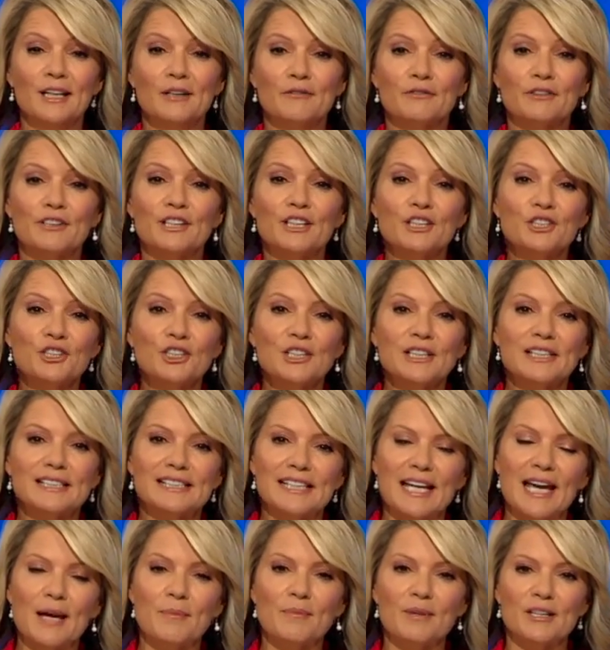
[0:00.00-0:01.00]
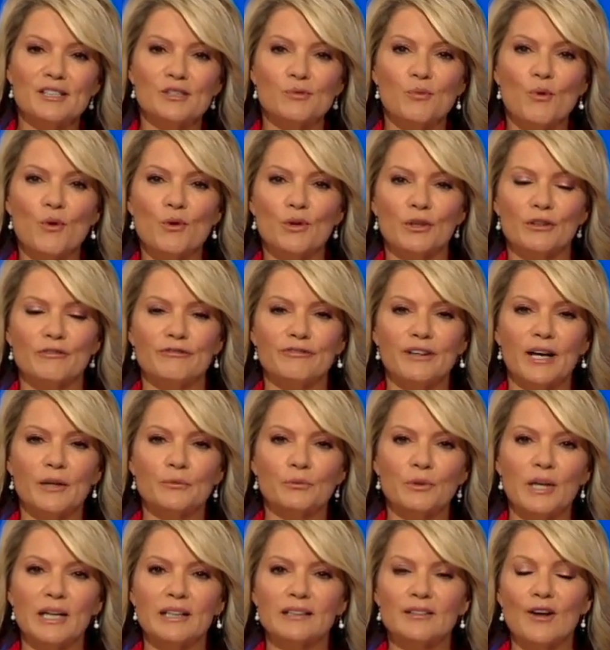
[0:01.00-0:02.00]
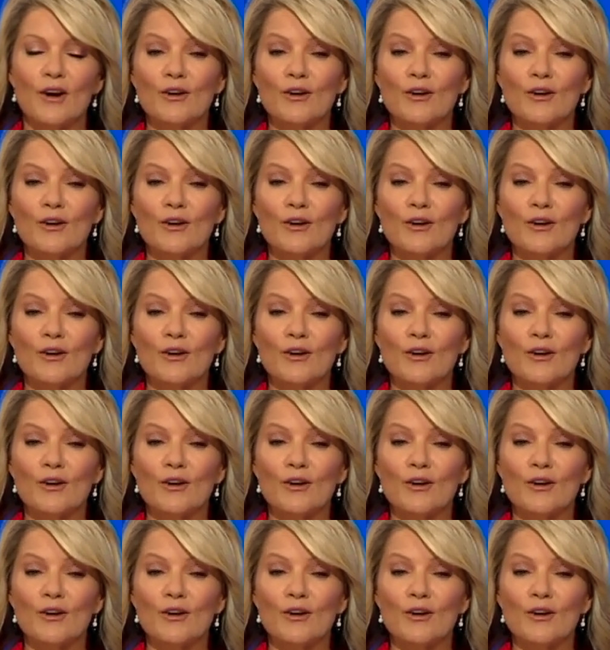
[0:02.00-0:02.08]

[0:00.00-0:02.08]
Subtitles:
for this year's MS Walk and Fun Run